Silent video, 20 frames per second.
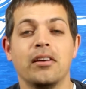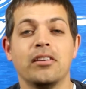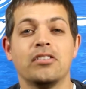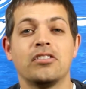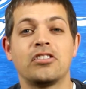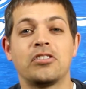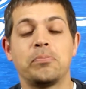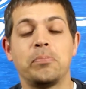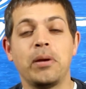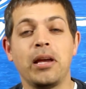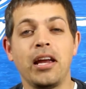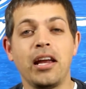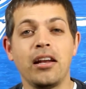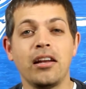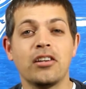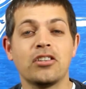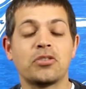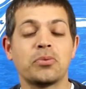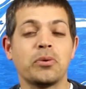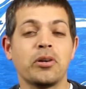Speed
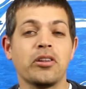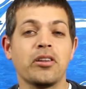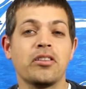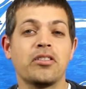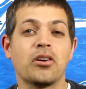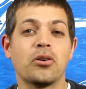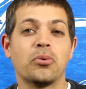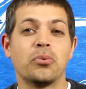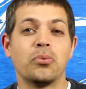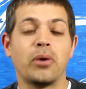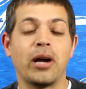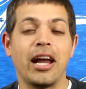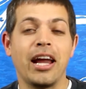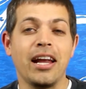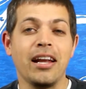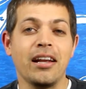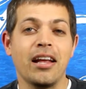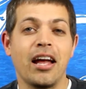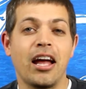is really the rate